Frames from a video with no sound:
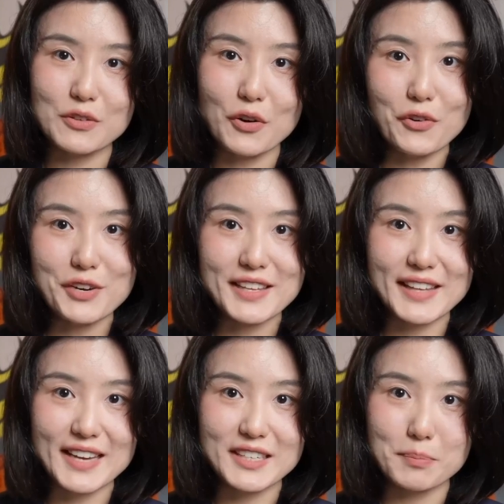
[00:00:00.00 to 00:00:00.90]
You already
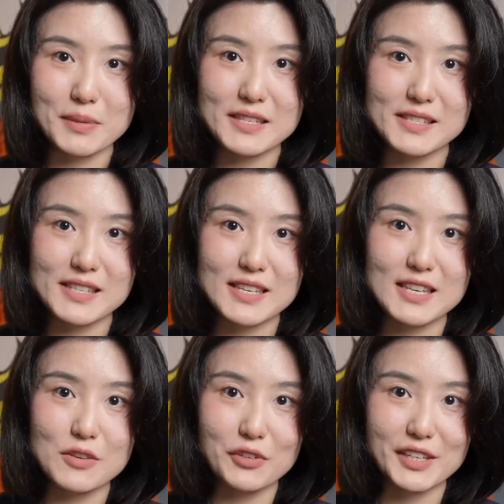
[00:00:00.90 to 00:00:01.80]
get a PC
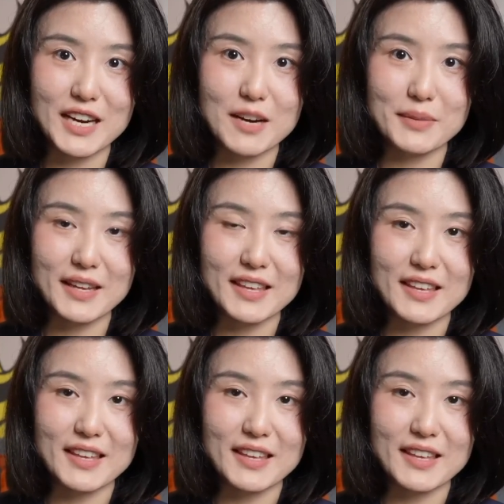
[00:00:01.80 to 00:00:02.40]
in your company.